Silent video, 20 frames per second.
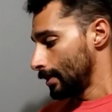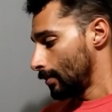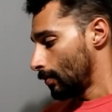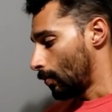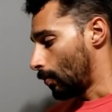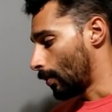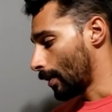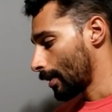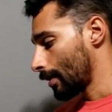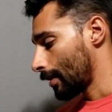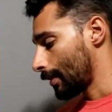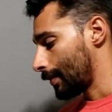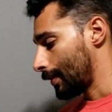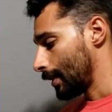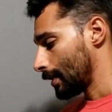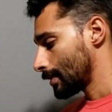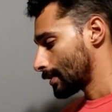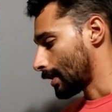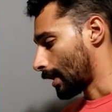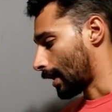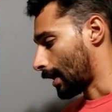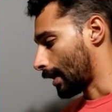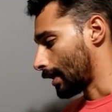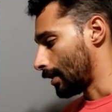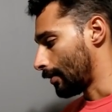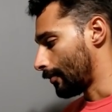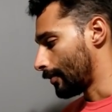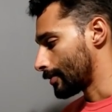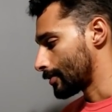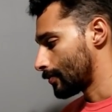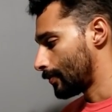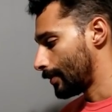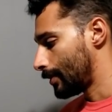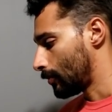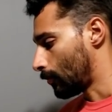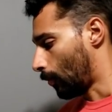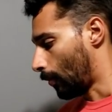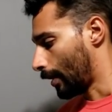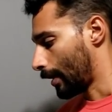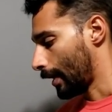One of the things that I noticed with
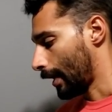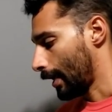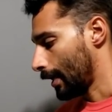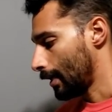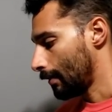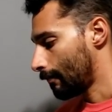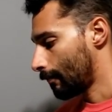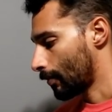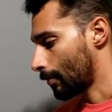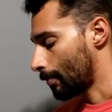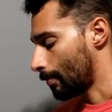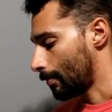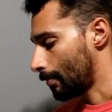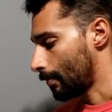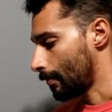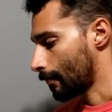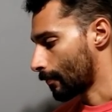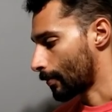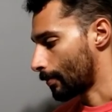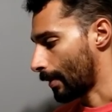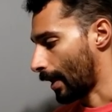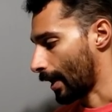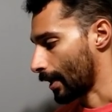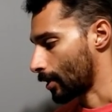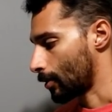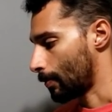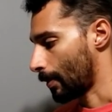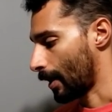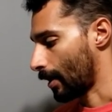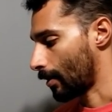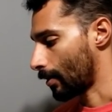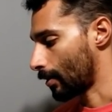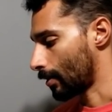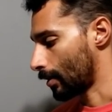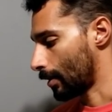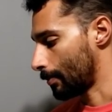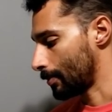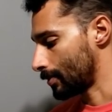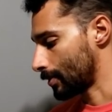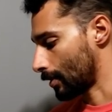the one to eight from from
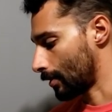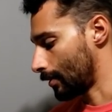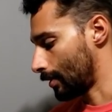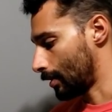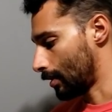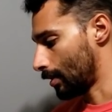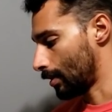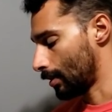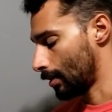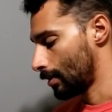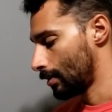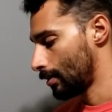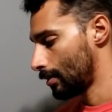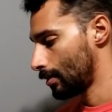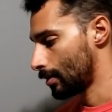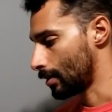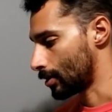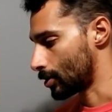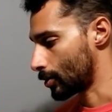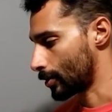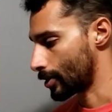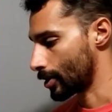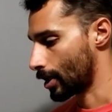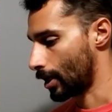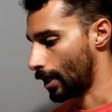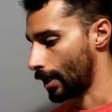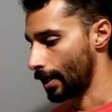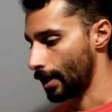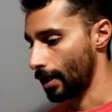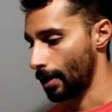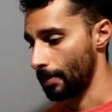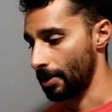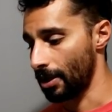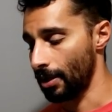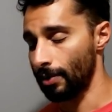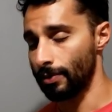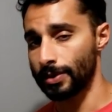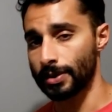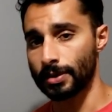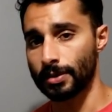AccuPower, I'm sorry, the the Trijicon, I mean,
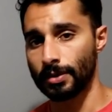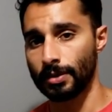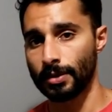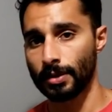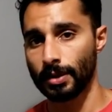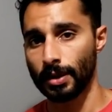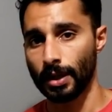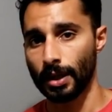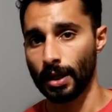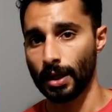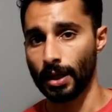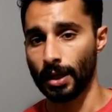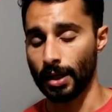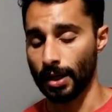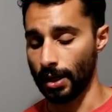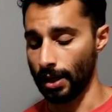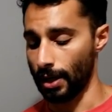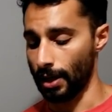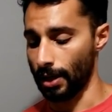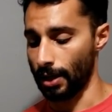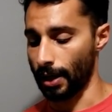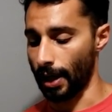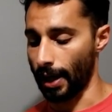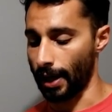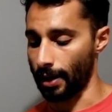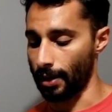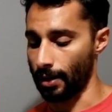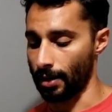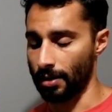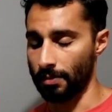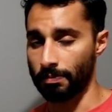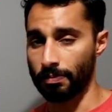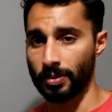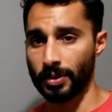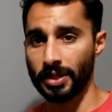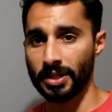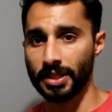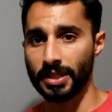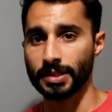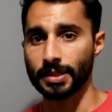it was it, it had a
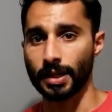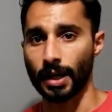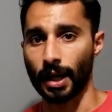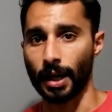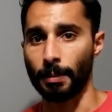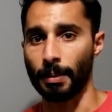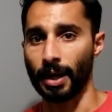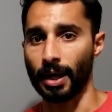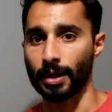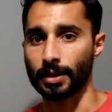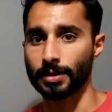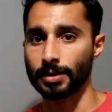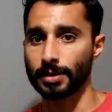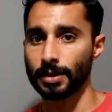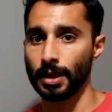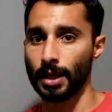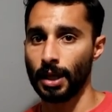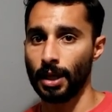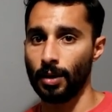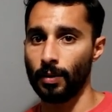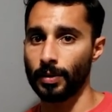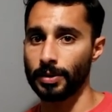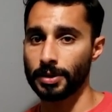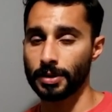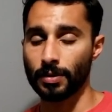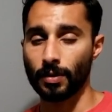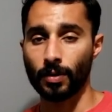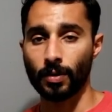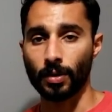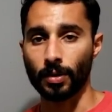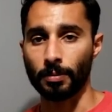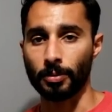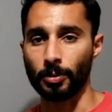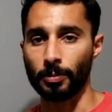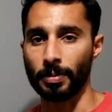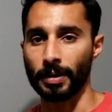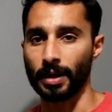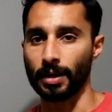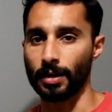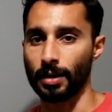pretty decent eye box, wasn't horrible,
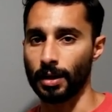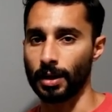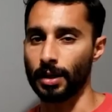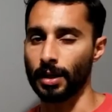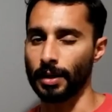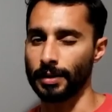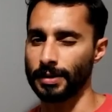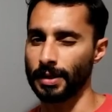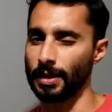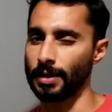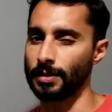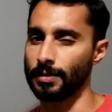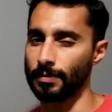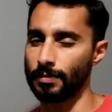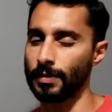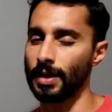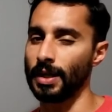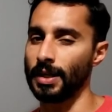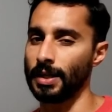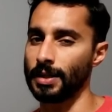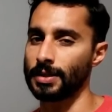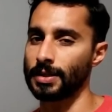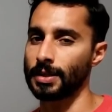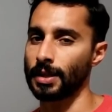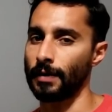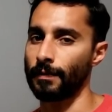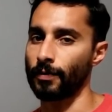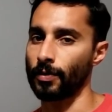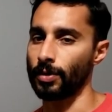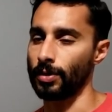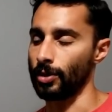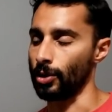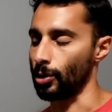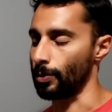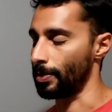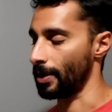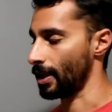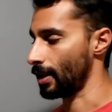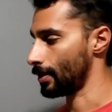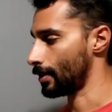but it, it did it did suffer a little
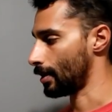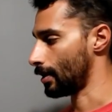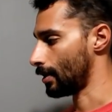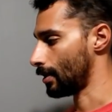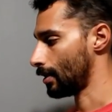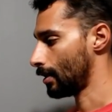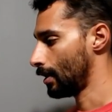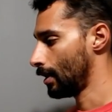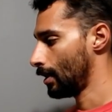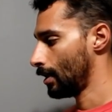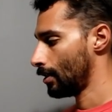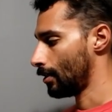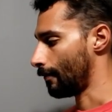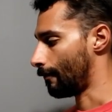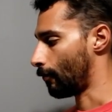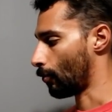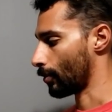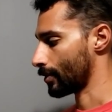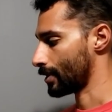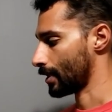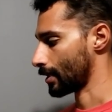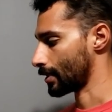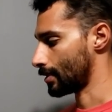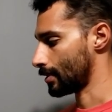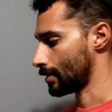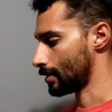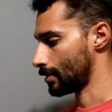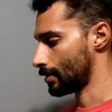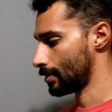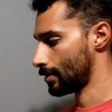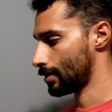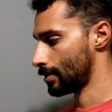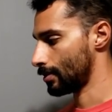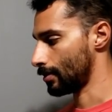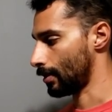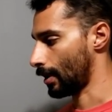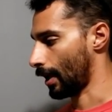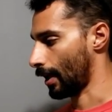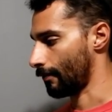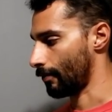bit. The the vortexes
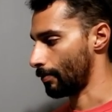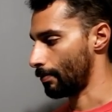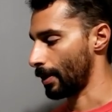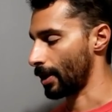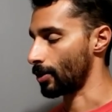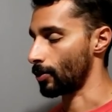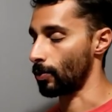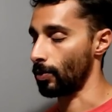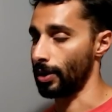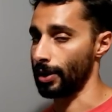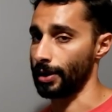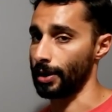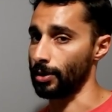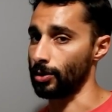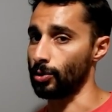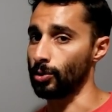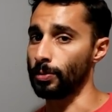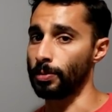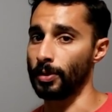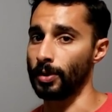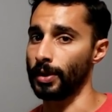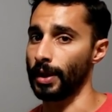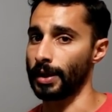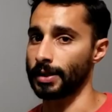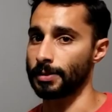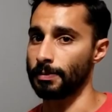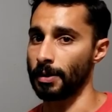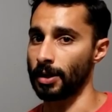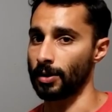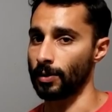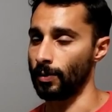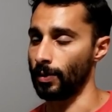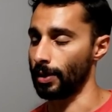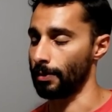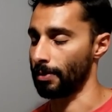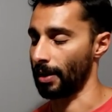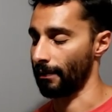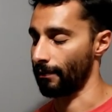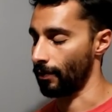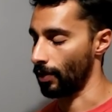still have a better one. The Leupold has a better one
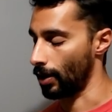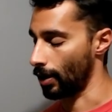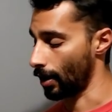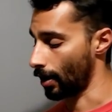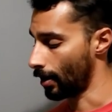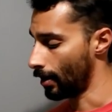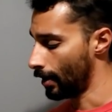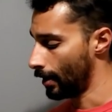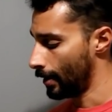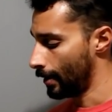by far.